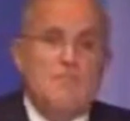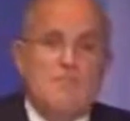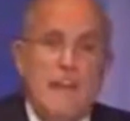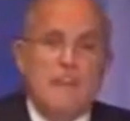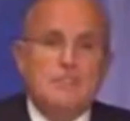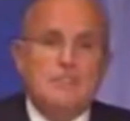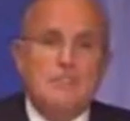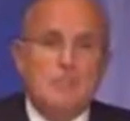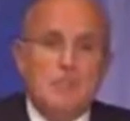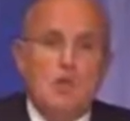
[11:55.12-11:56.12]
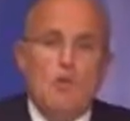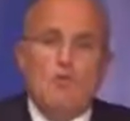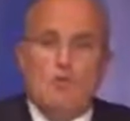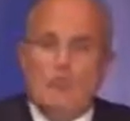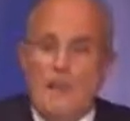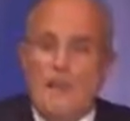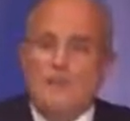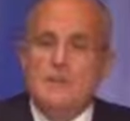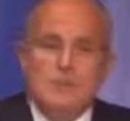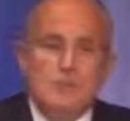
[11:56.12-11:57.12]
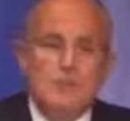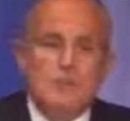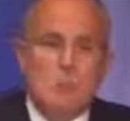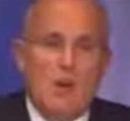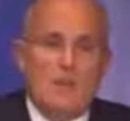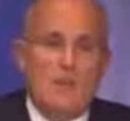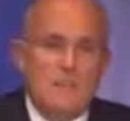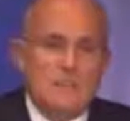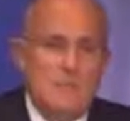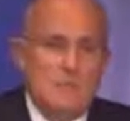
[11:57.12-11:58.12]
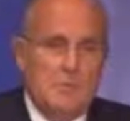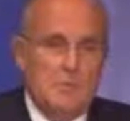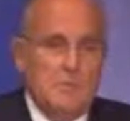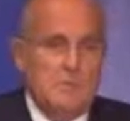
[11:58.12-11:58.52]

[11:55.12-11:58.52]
these sanctions drove Iran to the bargaining table.